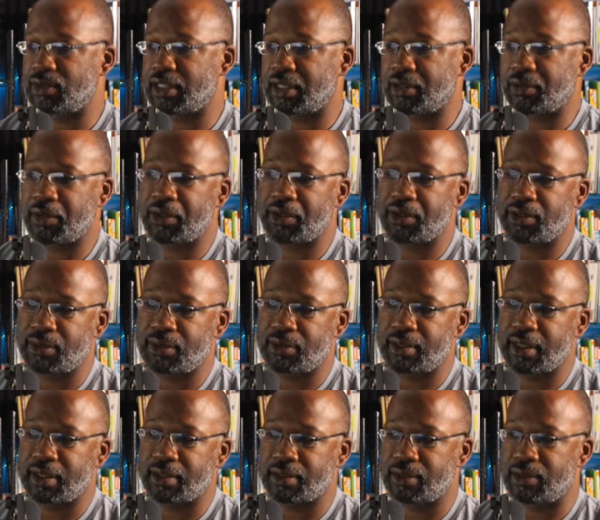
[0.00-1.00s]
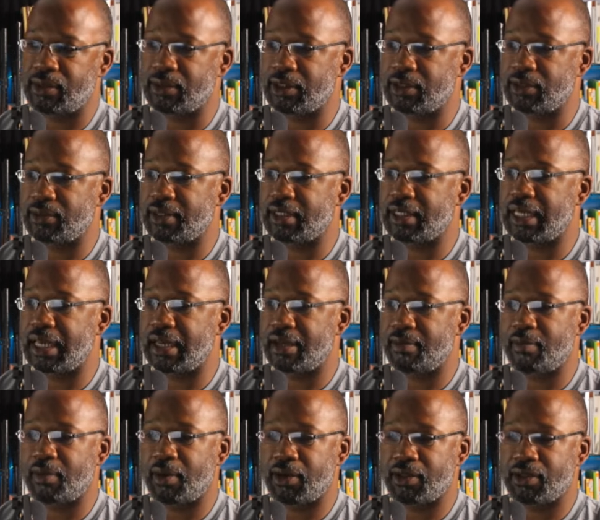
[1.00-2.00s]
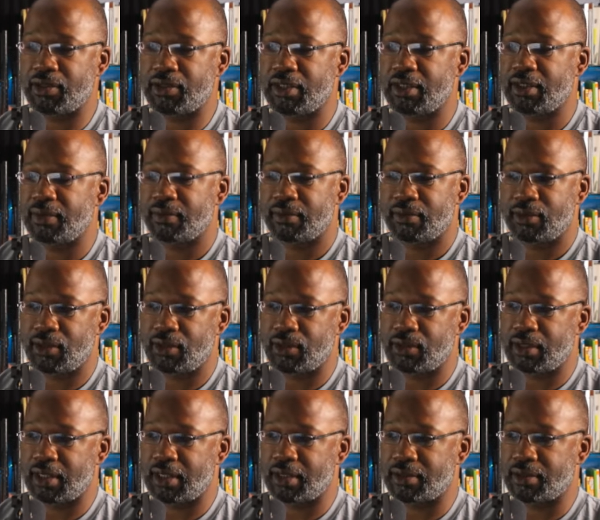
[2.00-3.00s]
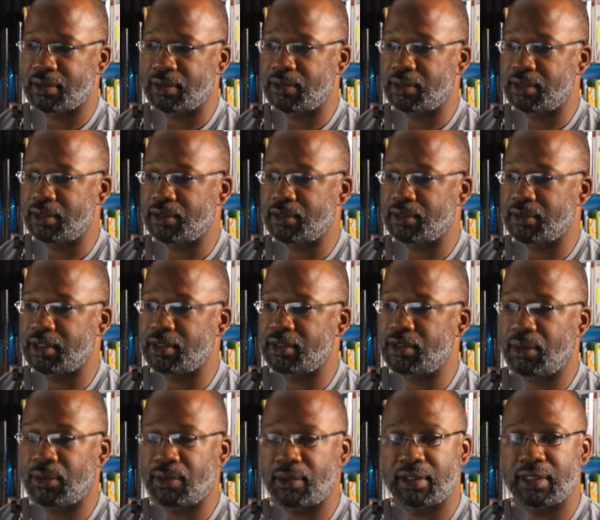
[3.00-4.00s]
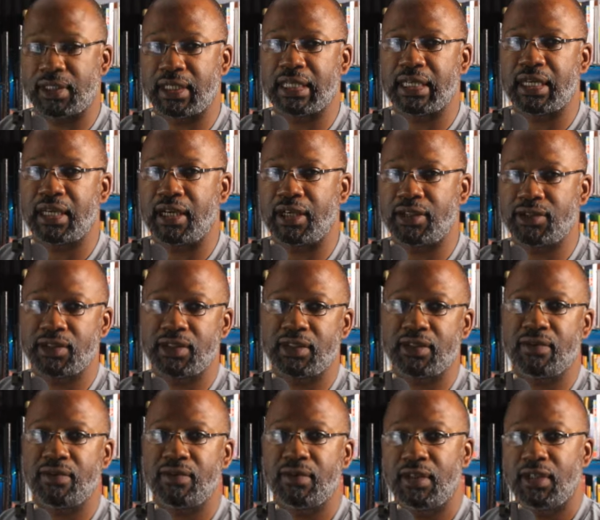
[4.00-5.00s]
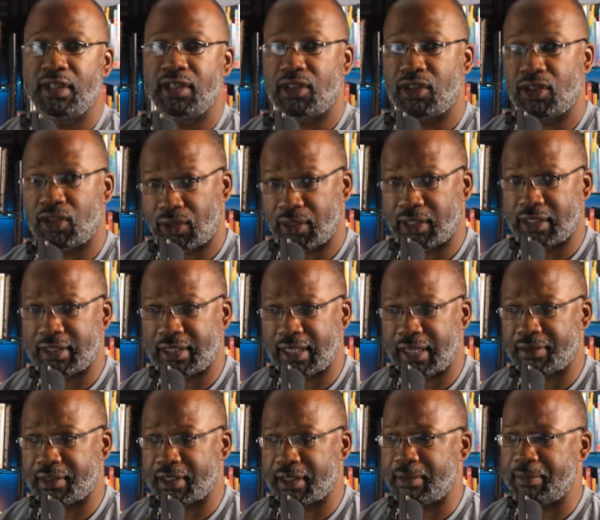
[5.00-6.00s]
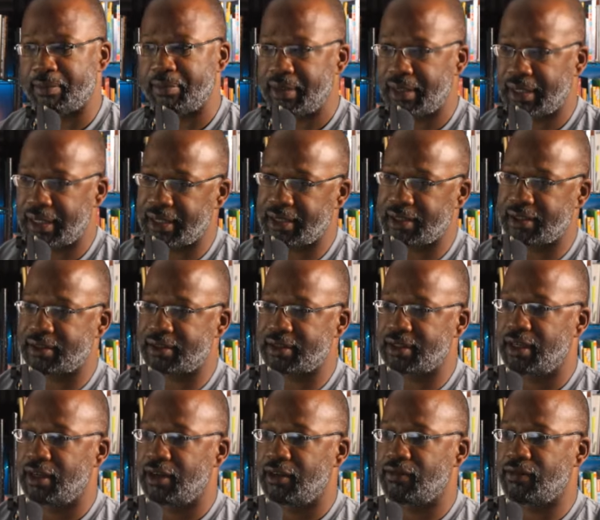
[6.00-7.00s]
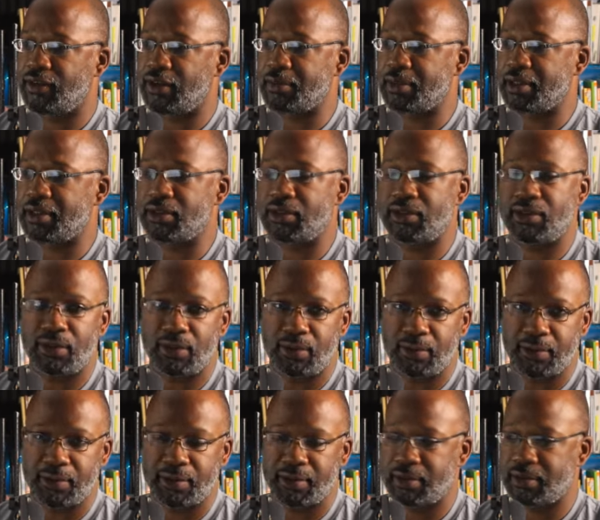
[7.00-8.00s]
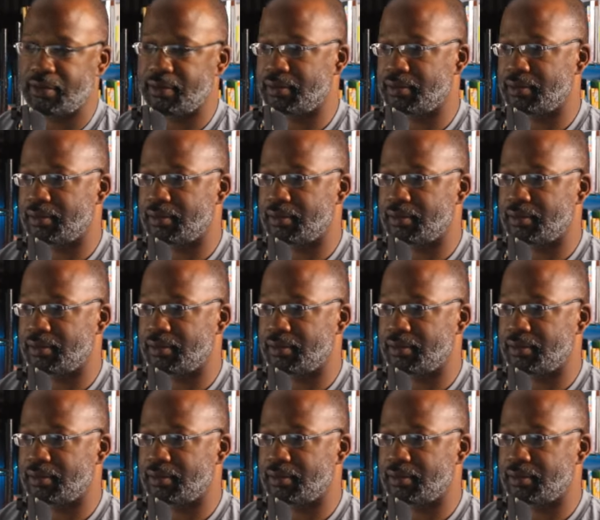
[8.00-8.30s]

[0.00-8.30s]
January 2023, and March 2023, totaling 137 complaints from consumers.